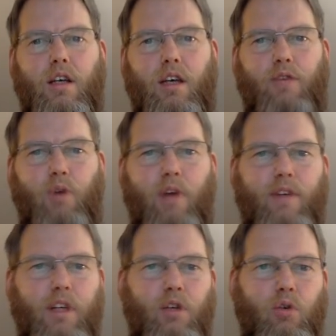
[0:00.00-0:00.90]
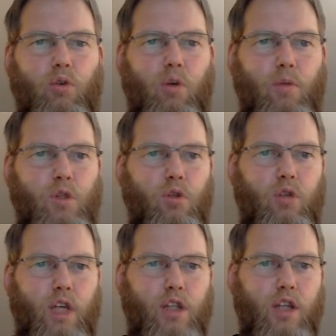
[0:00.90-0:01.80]
if you have it in your music
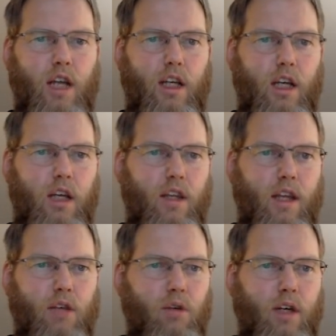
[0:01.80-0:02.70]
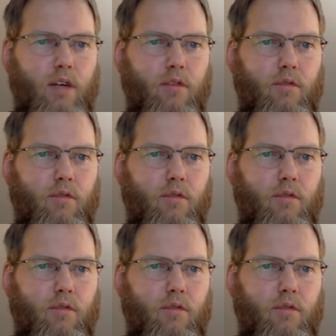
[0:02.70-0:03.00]
notation editor, then you can